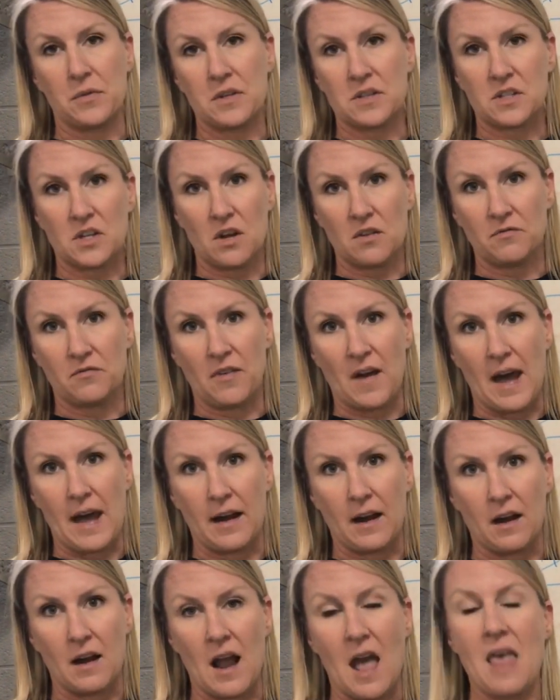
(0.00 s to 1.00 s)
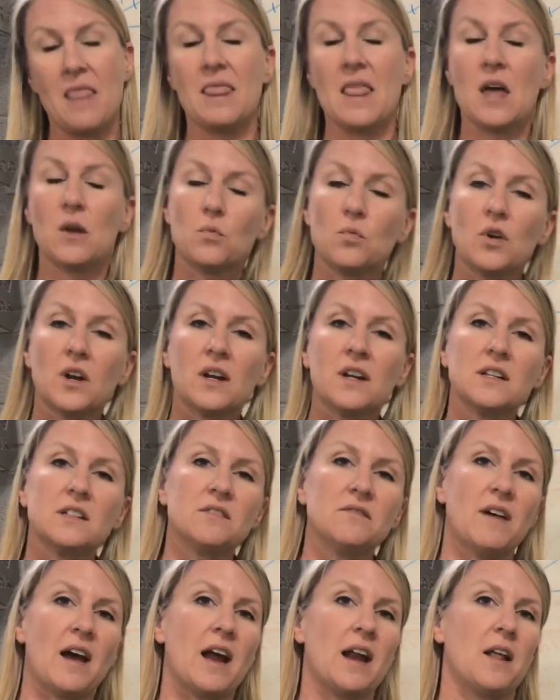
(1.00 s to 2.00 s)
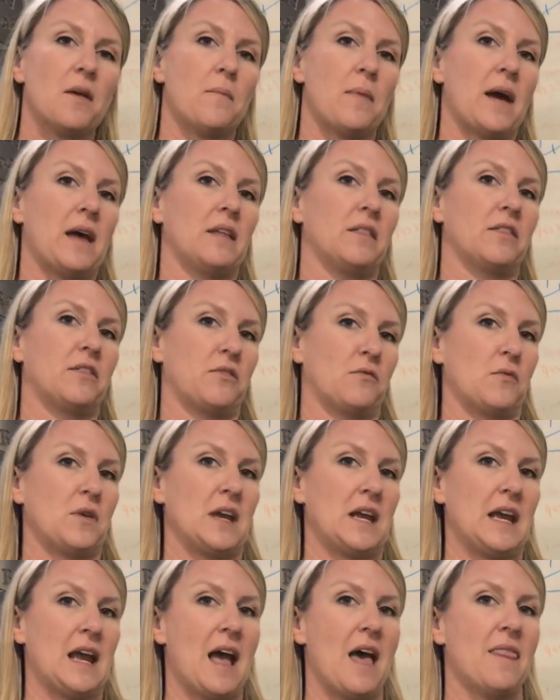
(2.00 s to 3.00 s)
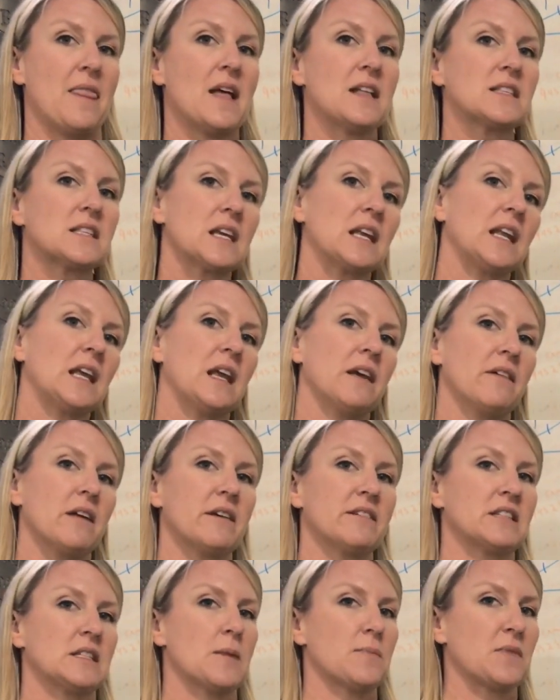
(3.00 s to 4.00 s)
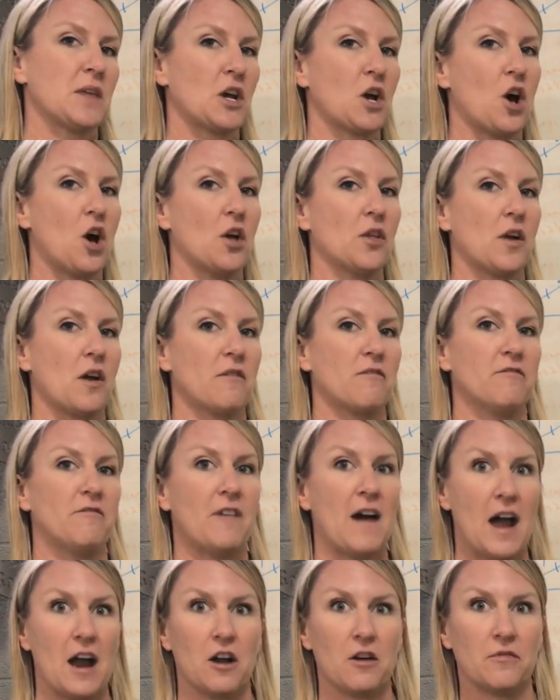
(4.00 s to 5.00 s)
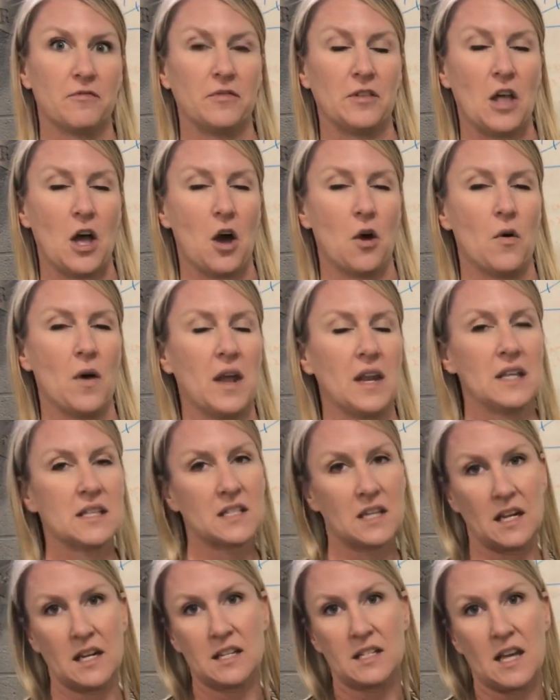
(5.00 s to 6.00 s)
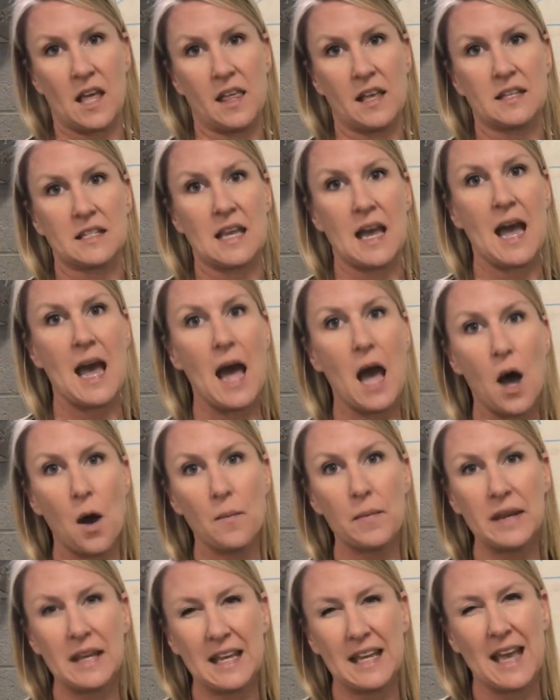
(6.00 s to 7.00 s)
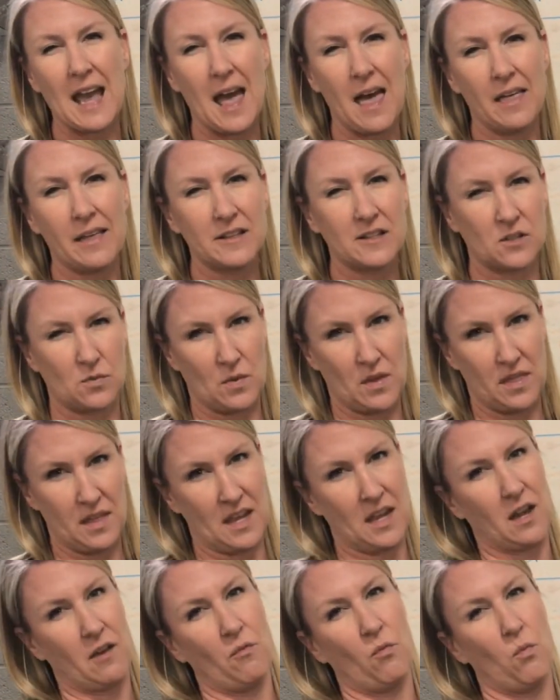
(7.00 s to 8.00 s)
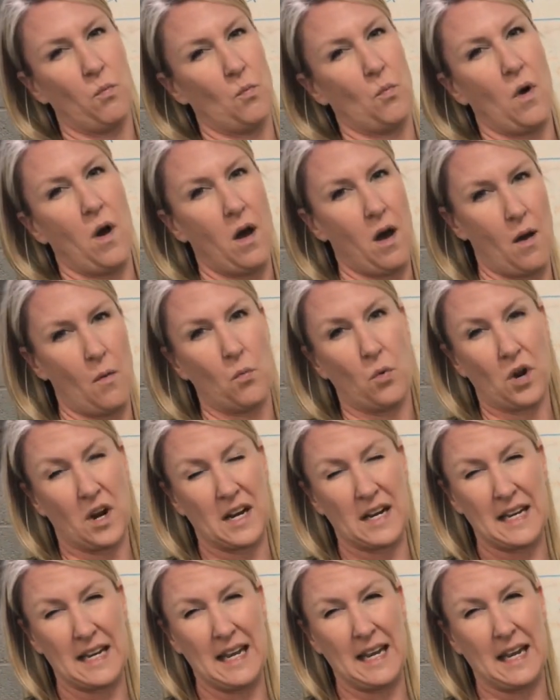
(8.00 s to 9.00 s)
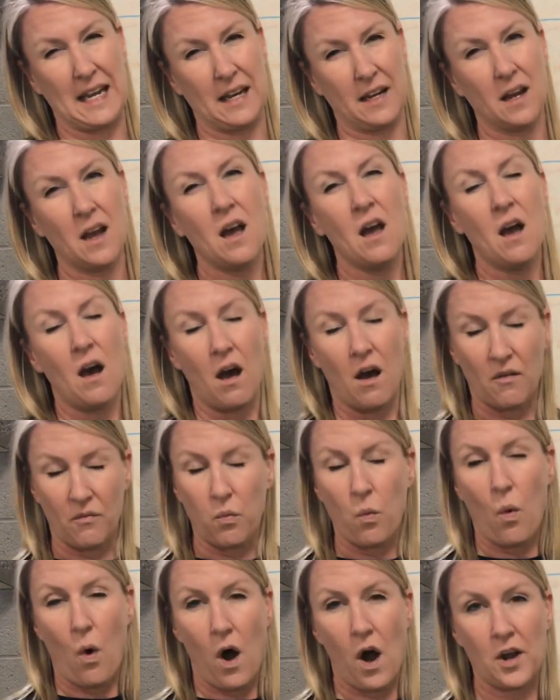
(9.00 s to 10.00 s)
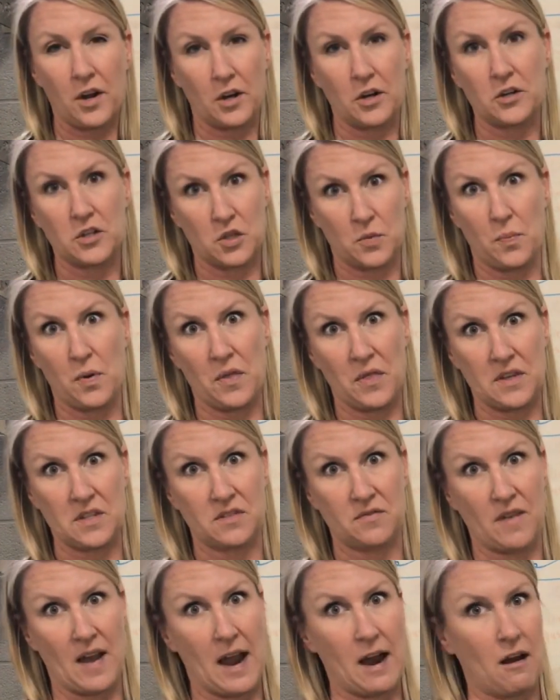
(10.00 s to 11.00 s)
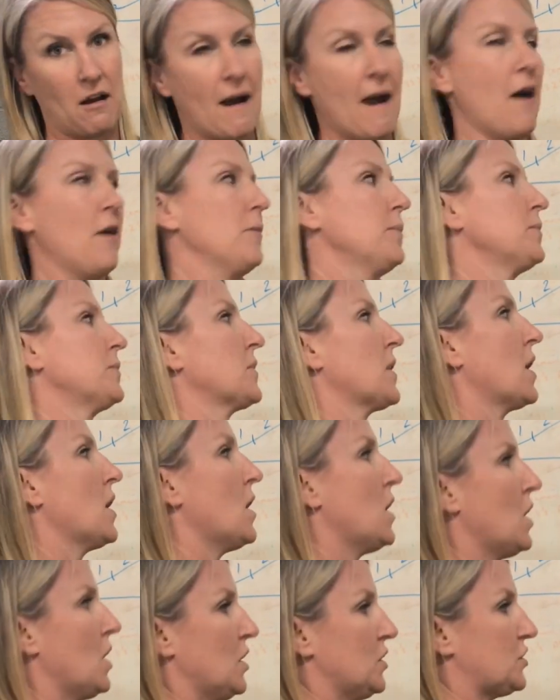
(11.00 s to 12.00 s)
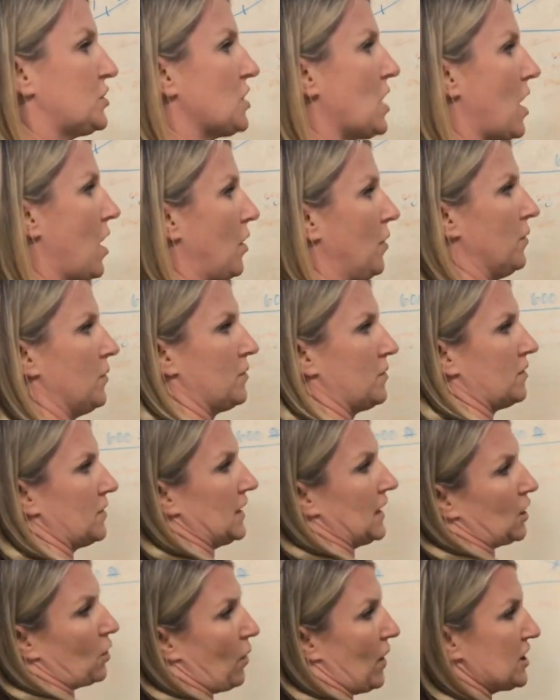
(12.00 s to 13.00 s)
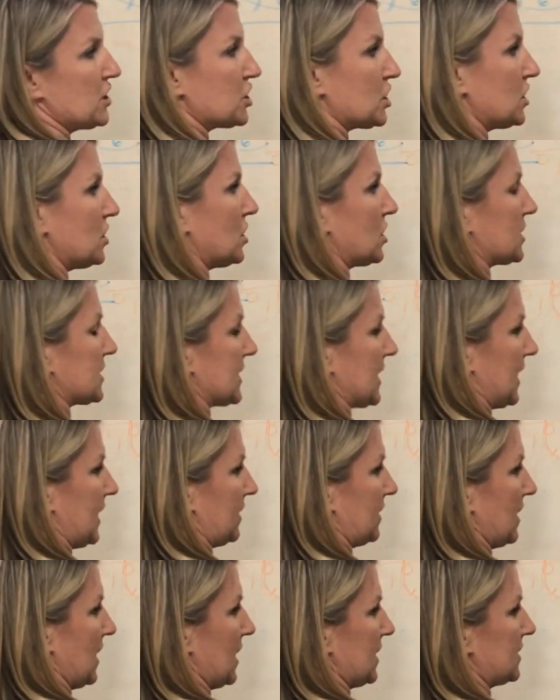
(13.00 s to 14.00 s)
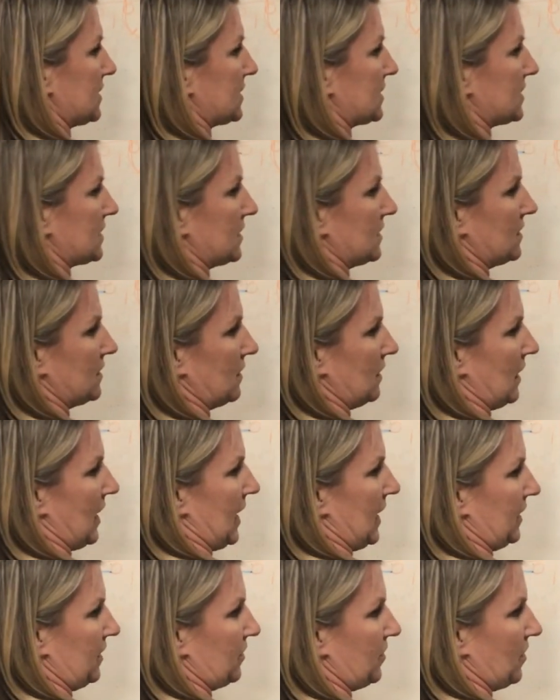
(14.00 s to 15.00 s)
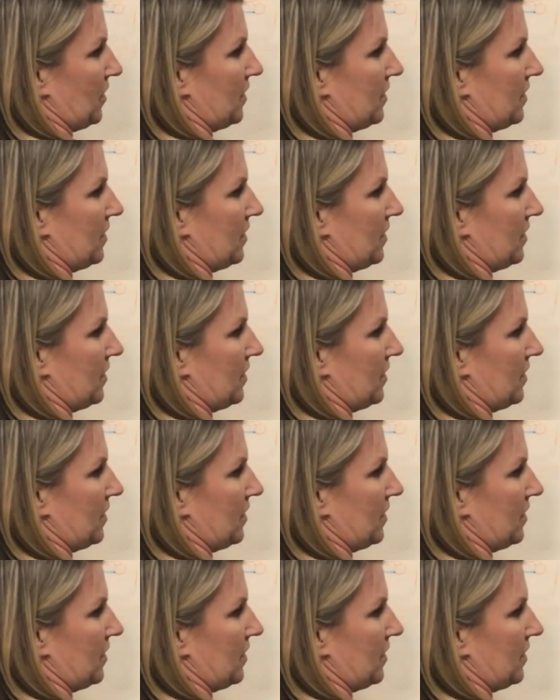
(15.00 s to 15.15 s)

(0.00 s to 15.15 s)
that's on fire, and then we're gonna divide it by three. And that's gonna give us something called our fire flow. And it's gonna tell us how many gallons we think of, um, we're gonna need of water to put this fire out. So the equation looks like this, length